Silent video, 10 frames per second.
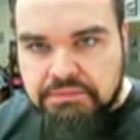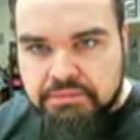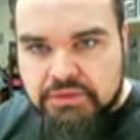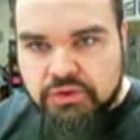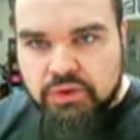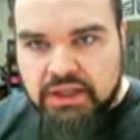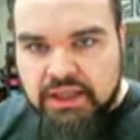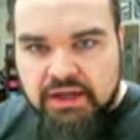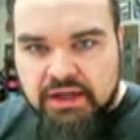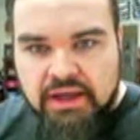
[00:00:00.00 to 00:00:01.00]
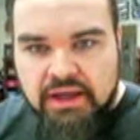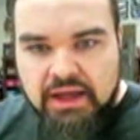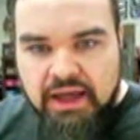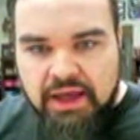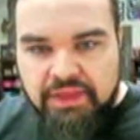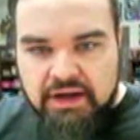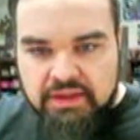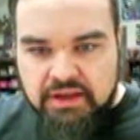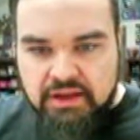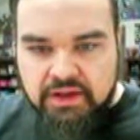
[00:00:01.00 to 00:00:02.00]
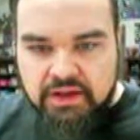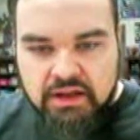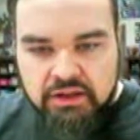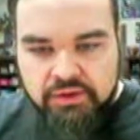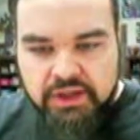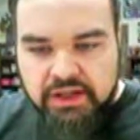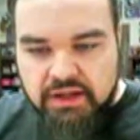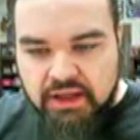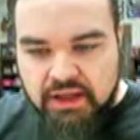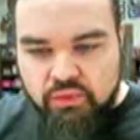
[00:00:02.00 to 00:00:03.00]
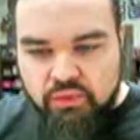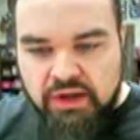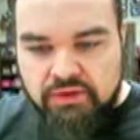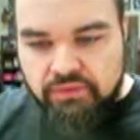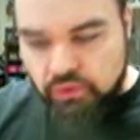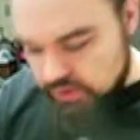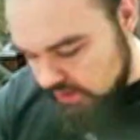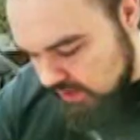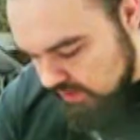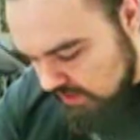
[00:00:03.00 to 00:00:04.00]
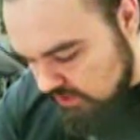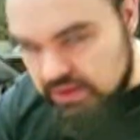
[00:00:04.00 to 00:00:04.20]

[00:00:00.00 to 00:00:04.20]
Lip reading: so clean. And then in the coloring, I reinforced this. I used